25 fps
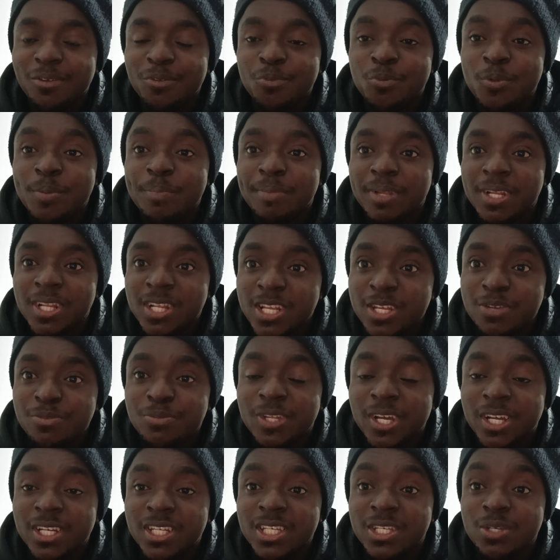we
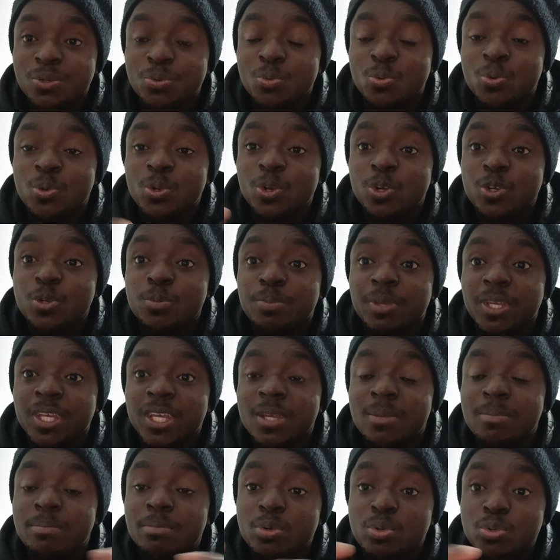believe that he will not
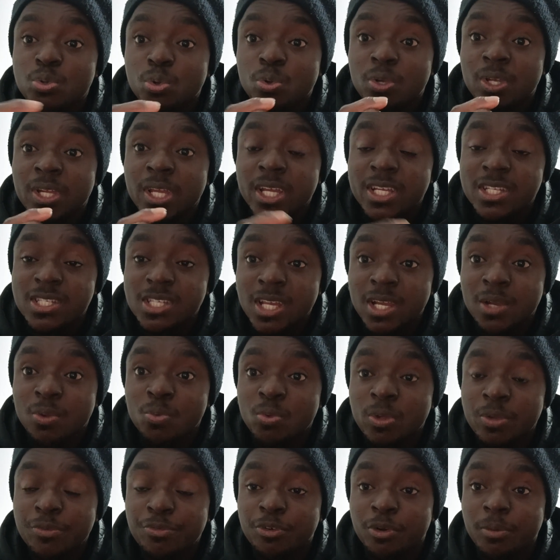be able to get
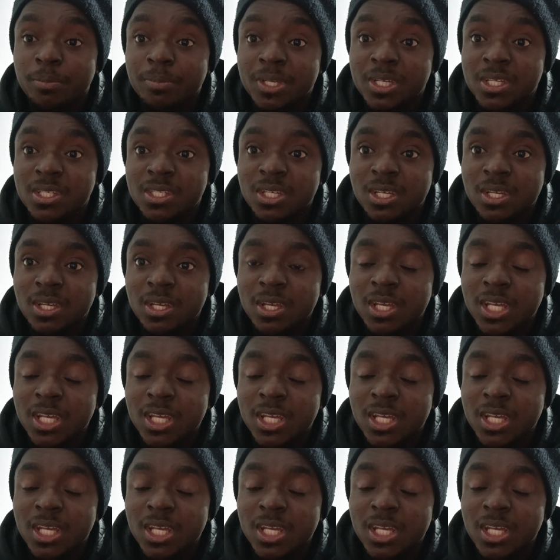away from it.